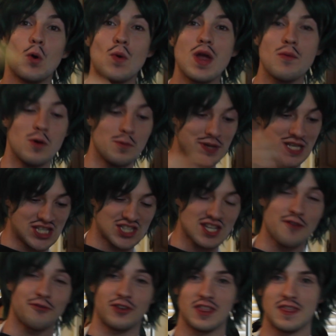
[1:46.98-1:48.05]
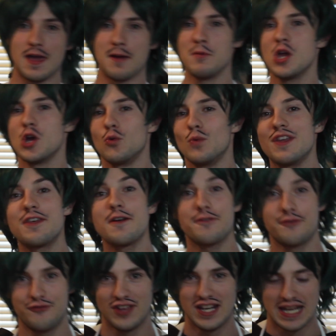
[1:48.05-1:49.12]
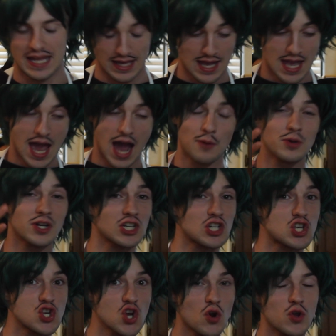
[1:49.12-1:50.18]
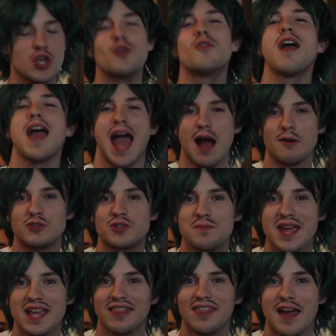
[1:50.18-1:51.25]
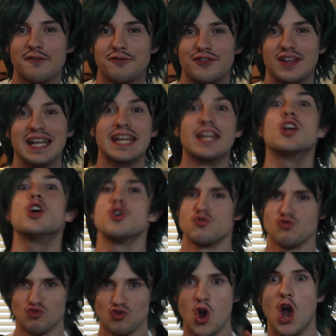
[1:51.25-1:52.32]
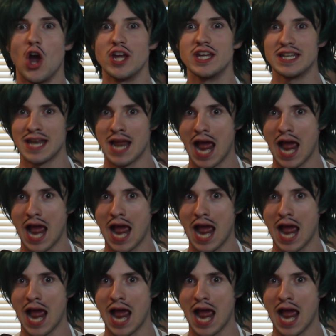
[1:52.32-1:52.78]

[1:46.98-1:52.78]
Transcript: But we will be stuffing them with a filling, and we're going to show you how to make that filling right